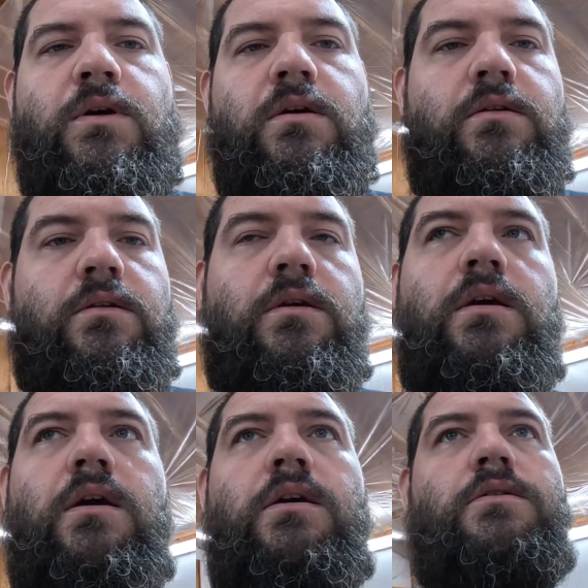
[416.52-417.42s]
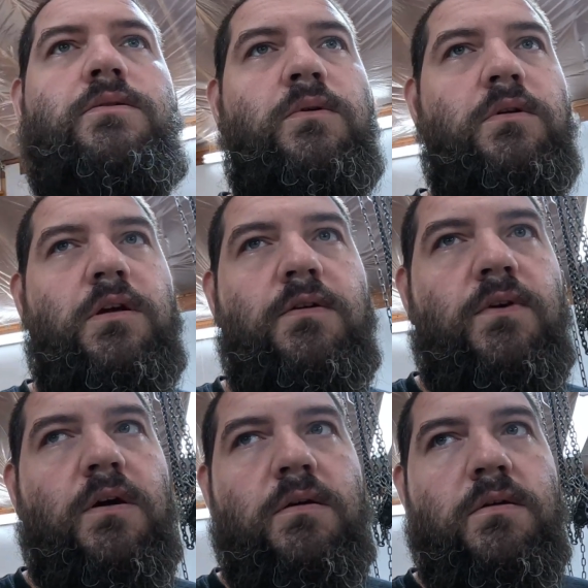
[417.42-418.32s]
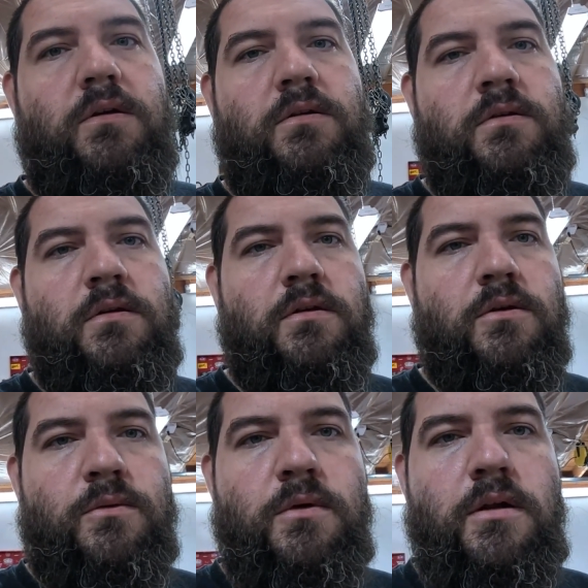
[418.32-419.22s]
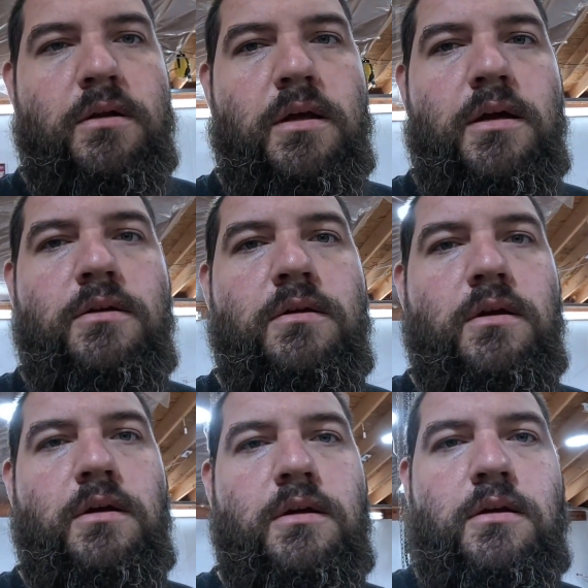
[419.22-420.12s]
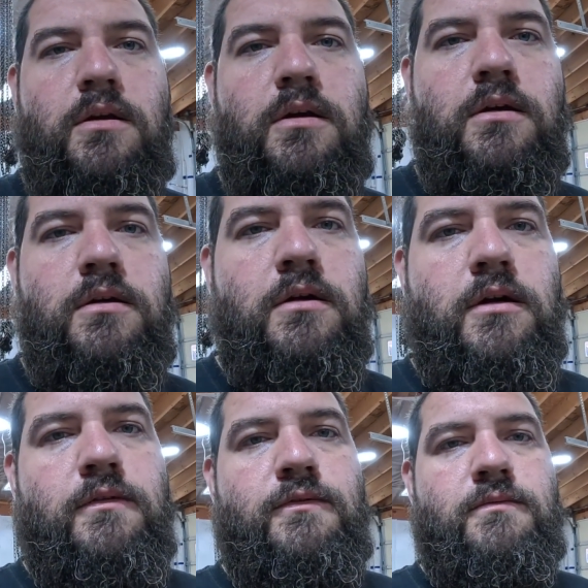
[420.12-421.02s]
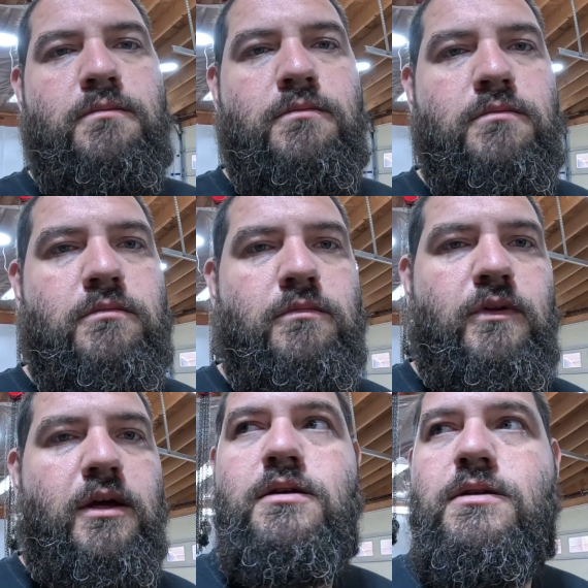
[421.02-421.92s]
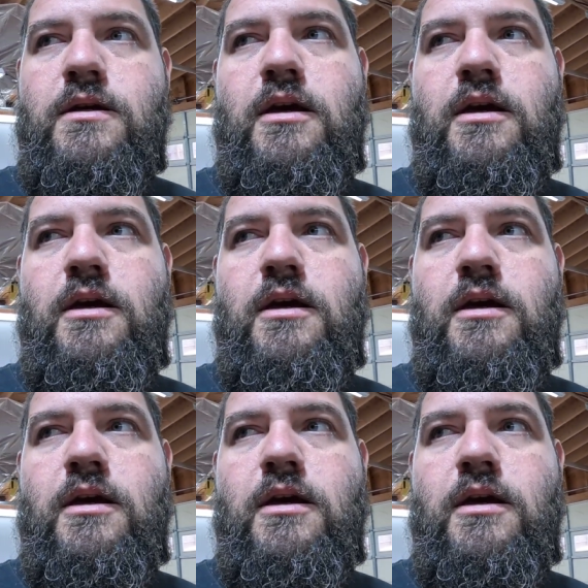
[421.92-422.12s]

But yeah, I just wanted to give you all a little rundown and of things to